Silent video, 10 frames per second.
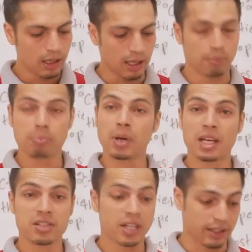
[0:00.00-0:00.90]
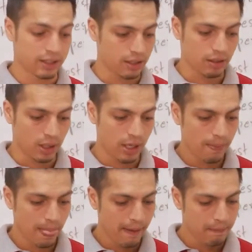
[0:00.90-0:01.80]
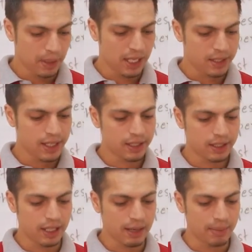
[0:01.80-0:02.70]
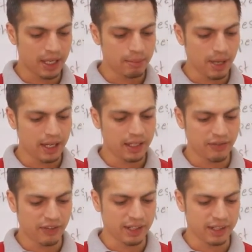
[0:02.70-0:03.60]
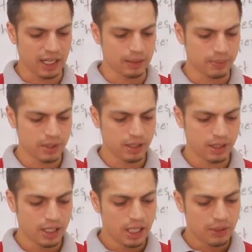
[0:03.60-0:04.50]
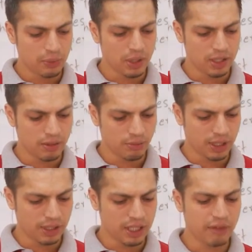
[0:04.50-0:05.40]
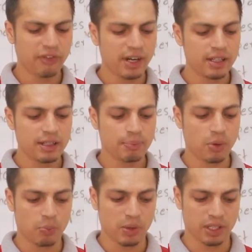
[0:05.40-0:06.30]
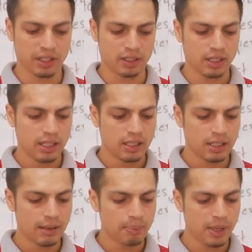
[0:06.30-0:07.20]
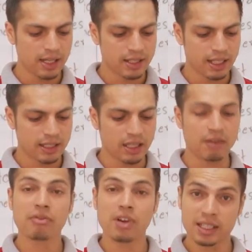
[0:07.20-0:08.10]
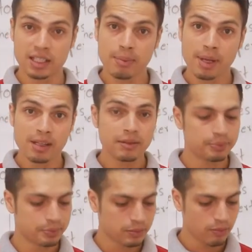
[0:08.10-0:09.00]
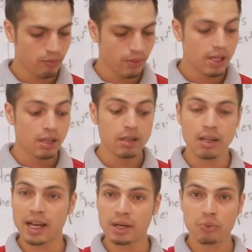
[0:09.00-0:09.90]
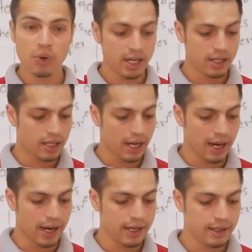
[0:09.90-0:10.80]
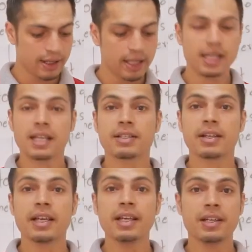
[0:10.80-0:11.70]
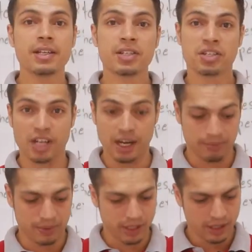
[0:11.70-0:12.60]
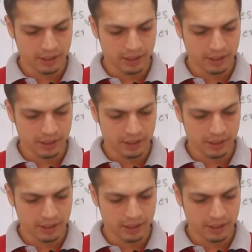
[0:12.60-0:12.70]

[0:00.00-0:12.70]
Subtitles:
Like plastics. Okay, plastics come in many different types with different properties. Some plastics are flexible, lightweight and easily shaped.